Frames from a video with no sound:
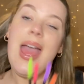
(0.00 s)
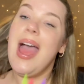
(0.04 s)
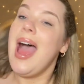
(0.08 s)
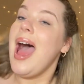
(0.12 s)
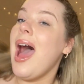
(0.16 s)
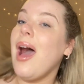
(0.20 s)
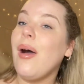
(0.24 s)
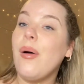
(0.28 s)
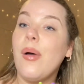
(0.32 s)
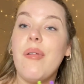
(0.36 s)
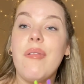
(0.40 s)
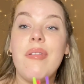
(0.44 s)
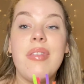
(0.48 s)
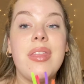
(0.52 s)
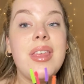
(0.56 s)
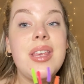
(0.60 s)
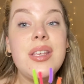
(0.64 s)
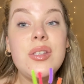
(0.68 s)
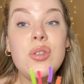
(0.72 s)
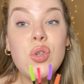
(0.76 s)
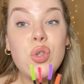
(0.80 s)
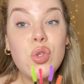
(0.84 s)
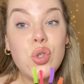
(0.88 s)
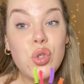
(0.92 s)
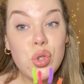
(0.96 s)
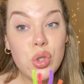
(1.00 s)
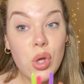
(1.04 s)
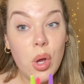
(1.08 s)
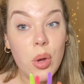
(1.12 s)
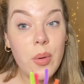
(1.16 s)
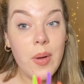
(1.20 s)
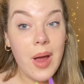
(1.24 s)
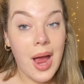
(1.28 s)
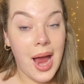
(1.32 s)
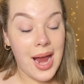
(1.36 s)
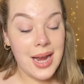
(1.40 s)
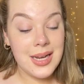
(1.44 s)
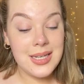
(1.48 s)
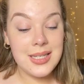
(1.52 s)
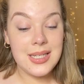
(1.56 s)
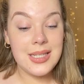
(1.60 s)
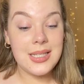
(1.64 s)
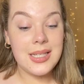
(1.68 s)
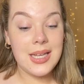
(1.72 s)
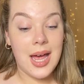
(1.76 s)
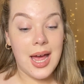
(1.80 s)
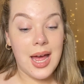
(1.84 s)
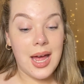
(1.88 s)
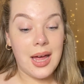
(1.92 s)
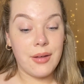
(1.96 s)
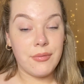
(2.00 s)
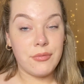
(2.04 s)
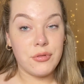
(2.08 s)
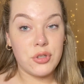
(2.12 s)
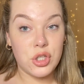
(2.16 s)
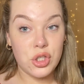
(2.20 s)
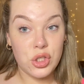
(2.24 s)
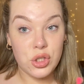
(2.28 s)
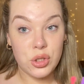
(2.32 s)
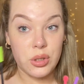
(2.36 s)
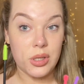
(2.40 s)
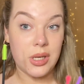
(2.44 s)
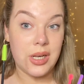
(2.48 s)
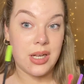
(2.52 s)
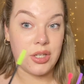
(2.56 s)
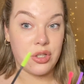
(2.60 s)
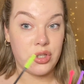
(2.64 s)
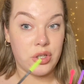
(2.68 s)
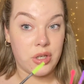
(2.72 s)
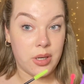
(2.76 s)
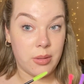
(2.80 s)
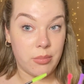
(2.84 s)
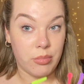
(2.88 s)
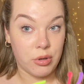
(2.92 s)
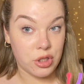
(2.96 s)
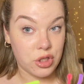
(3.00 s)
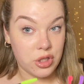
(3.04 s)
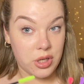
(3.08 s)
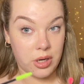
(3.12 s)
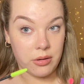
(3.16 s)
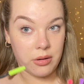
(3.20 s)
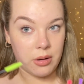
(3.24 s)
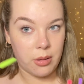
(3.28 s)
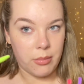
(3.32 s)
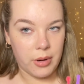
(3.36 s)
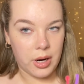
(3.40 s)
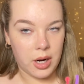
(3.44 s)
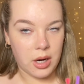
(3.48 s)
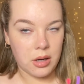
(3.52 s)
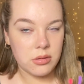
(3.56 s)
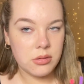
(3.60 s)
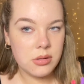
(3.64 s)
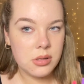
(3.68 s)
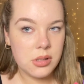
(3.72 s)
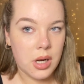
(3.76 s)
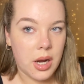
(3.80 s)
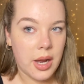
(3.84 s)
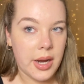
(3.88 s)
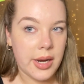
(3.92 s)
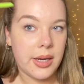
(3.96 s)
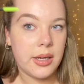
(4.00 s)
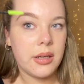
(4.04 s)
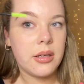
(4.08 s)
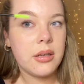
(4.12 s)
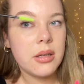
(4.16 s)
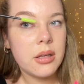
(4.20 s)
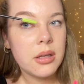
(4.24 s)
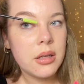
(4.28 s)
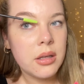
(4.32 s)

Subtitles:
However, these are so handy to have just to literally brush out your brows, like,